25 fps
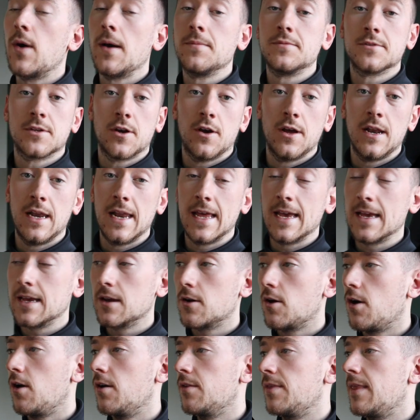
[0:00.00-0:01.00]
website
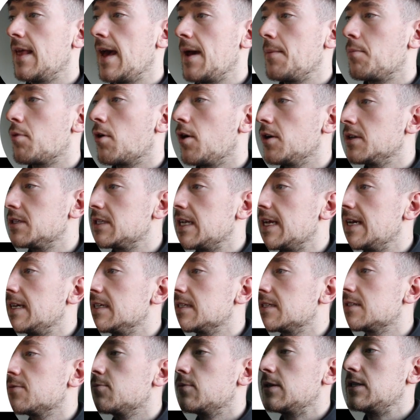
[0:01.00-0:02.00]
link on their price
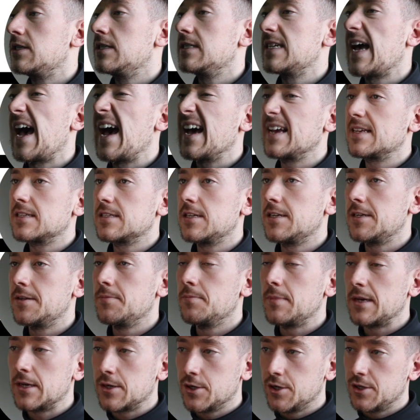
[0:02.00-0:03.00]
list, which is
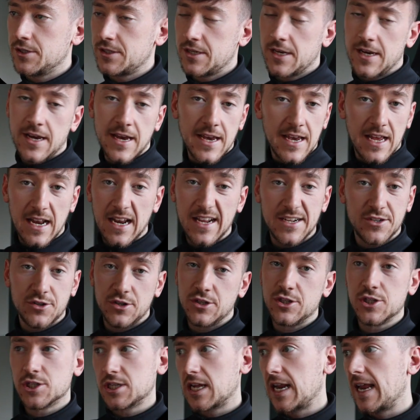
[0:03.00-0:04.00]
excellent because
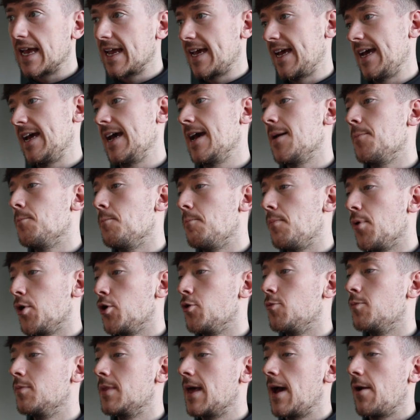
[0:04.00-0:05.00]
literally just click it and
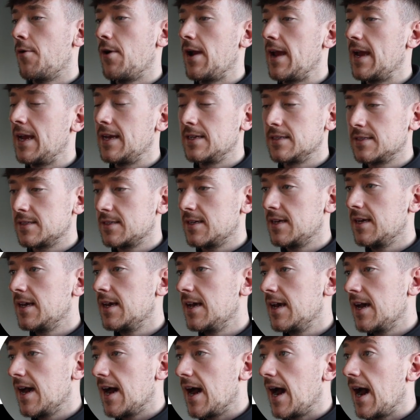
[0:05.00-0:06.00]
boom, there it is.
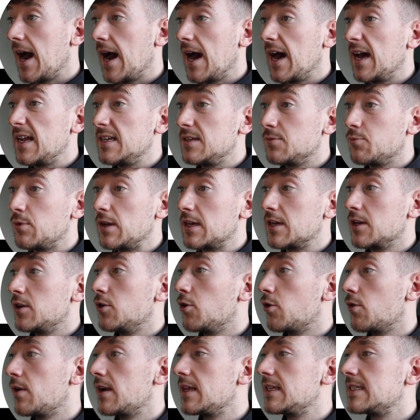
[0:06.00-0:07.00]
And we can
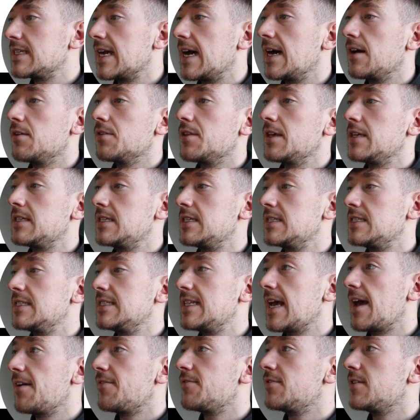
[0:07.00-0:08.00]
already tell this is
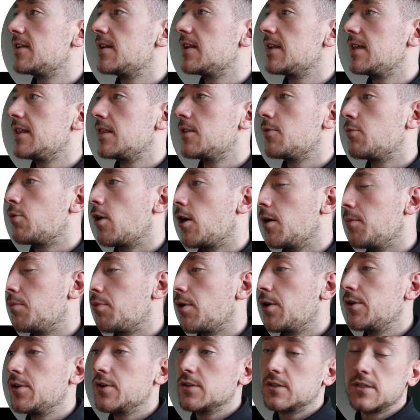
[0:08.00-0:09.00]
definitely the right
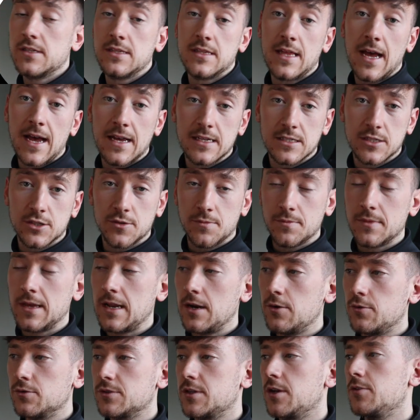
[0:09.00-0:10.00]
product. That's
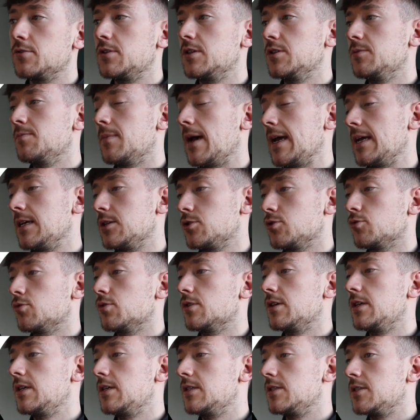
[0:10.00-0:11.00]
something also to make sure
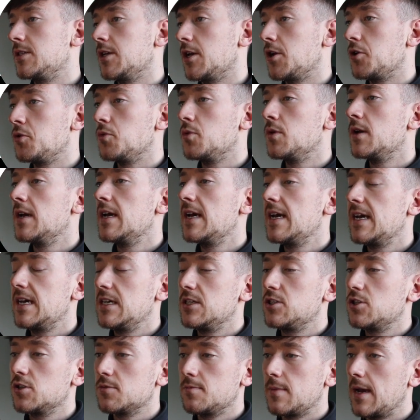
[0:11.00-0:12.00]
that you do,
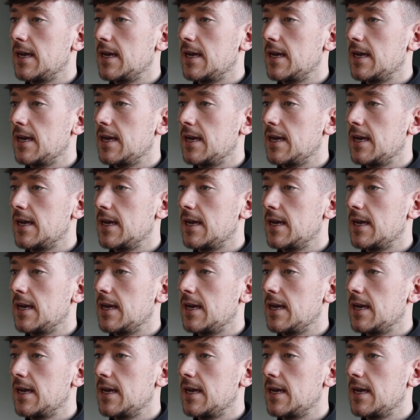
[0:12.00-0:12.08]
is just